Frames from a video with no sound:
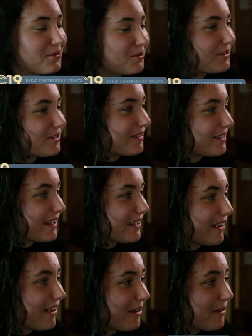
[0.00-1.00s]
important
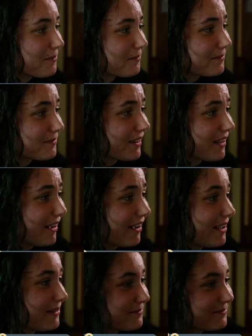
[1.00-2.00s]
thing.
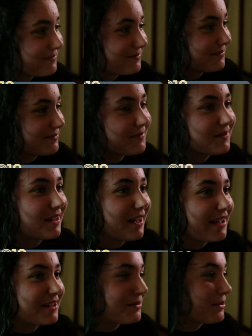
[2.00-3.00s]
I'm
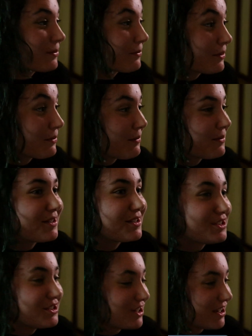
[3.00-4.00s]
at the moment
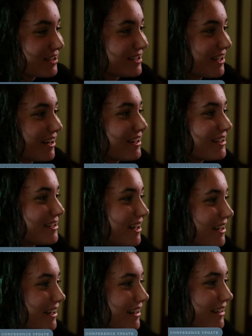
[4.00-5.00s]
just started
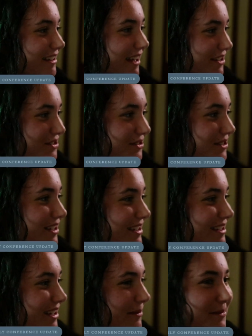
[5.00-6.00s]
studying at the National
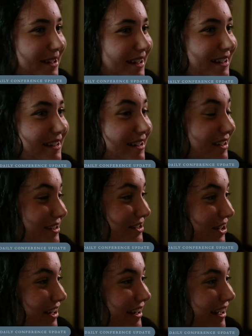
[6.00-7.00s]
Theatre Company in
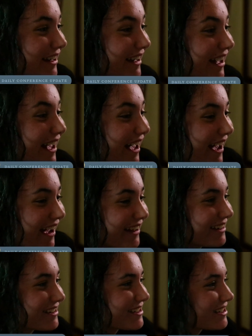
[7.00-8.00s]
Australia,
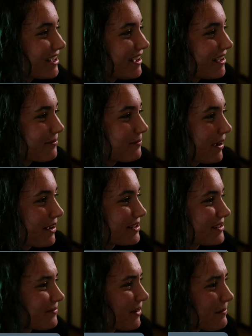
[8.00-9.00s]
and
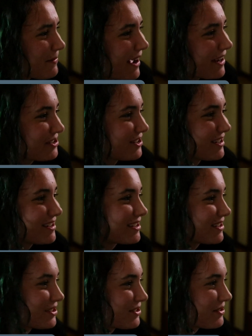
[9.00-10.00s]
part of my passion
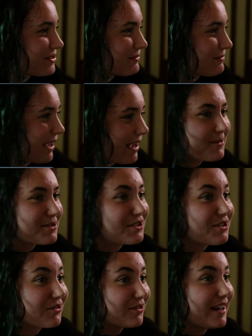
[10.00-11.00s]
is to be able
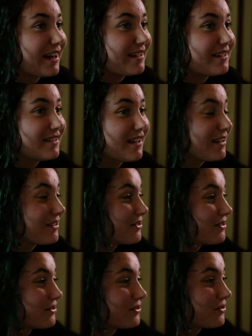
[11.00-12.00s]
to create
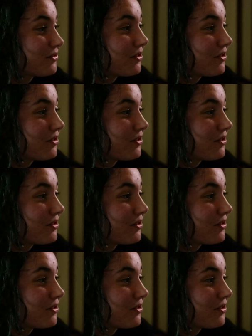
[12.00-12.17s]
and